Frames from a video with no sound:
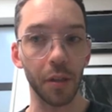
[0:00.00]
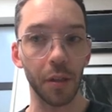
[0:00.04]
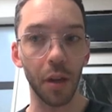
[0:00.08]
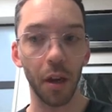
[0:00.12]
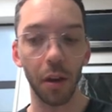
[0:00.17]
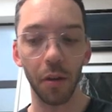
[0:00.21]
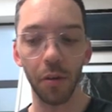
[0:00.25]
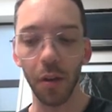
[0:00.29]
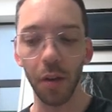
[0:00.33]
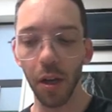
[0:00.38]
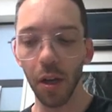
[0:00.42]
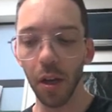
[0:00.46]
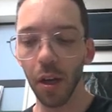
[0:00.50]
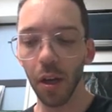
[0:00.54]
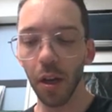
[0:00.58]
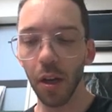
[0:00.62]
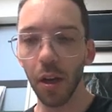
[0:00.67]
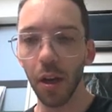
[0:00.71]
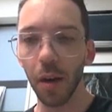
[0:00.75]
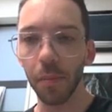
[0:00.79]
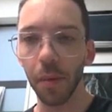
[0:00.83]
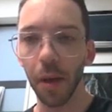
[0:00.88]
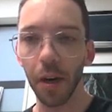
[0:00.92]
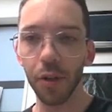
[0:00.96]
So
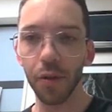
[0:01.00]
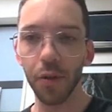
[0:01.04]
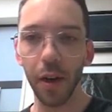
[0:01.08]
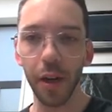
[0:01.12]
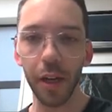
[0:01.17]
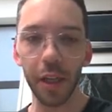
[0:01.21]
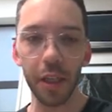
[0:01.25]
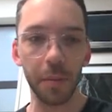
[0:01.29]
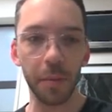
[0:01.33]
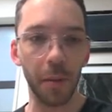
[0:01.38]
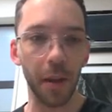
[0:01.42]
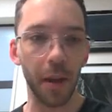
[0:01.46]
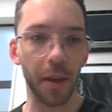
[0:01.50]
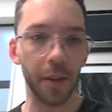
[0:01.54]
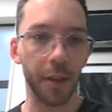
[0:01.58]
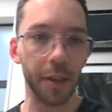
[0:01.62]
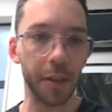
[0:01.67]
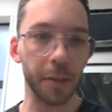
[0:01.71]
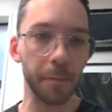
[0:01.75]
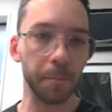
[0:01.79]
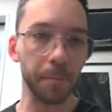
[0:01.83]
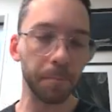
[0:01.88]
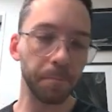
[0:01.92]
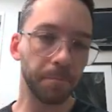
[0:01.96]
I'm going to try and explain
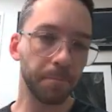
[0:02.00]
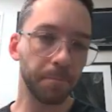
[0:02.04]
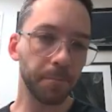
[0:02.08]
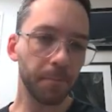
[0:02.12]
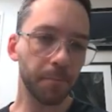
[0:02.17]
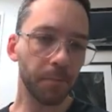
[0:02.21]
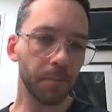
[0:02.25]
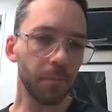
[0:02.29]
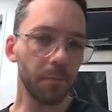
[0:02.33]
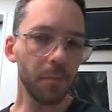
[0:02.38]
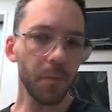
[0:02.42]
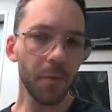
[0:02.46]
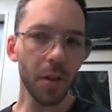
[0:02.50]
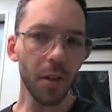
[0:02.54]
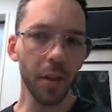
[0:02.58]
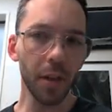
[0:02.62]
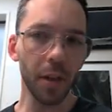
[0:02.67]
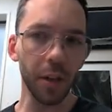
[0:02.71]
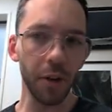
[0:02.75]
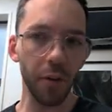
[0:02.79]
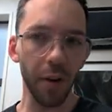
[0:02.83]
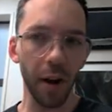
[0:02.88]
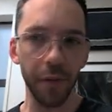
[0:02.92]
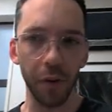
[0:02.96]
this
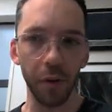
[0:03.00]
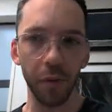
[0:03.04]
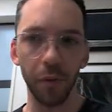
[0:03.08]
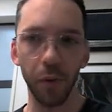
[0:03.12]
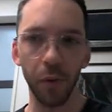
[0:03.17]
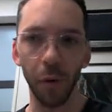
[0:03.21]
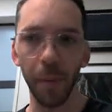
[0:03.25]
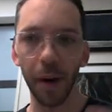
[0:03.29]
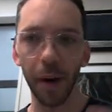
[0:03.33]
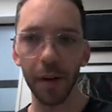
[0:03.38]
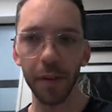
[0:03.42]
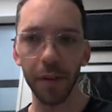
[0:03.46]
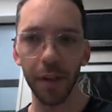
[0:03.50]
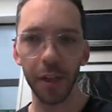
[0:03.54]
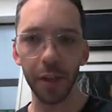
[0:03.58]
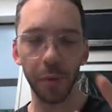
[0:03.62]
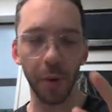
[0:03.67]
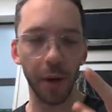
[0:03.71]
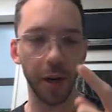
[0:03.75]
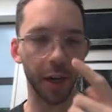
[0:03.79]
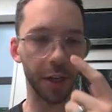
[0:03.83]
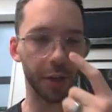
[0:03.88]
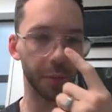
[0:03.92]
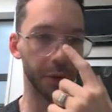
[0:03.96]
in graphical format because that's
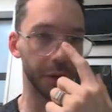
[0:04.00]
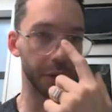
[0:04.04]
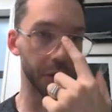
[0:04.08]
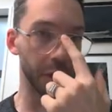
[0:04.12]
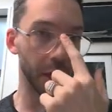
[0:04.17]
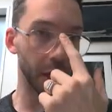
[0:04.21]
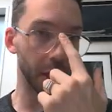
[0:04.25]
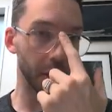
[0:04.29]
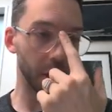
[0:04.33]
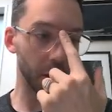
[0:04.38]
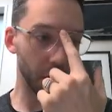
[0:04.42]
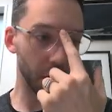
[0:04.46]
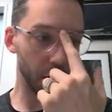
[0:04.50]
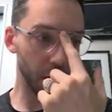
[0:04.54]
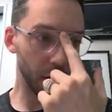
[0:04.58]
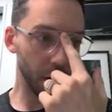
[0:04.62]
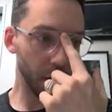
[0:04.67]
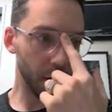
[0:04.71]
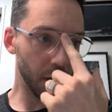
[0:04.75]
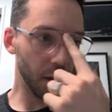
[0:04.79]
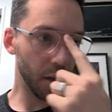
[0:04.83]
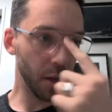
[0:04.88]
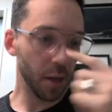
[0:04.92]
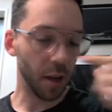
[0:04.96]
quite hard to understand.
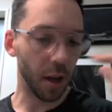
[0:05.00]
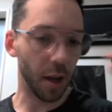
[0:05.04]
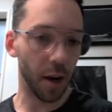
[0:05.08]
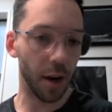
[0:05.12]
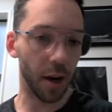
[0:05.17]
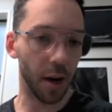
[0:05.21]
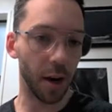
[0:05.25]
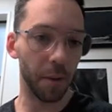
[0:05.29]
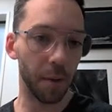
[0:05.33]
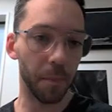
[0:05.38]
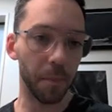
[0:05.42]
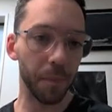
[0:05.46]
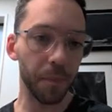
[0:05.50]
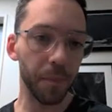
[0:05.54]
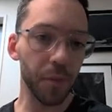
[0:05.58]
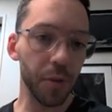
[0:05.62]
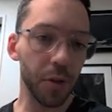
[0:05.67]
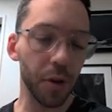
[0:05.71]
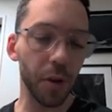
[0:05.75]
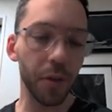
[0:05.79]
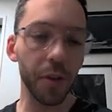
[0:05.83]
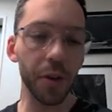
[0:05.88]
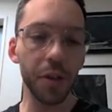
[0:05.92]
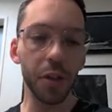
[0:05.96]

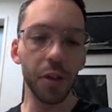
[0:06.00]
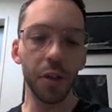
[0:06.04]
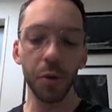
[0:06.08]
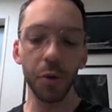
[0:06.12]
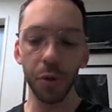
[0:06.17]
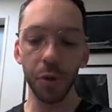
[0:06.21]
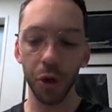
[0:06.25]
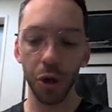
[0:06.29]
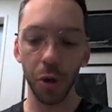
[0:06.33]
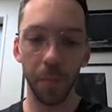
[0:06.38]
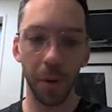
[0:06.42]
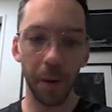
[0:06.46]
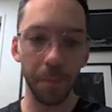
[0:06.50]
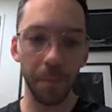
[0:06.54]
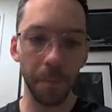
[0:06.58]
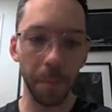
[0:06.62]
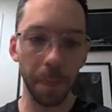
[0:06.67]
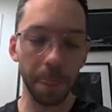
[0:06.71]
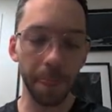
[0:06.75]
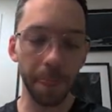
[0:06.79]
So this is your tumor.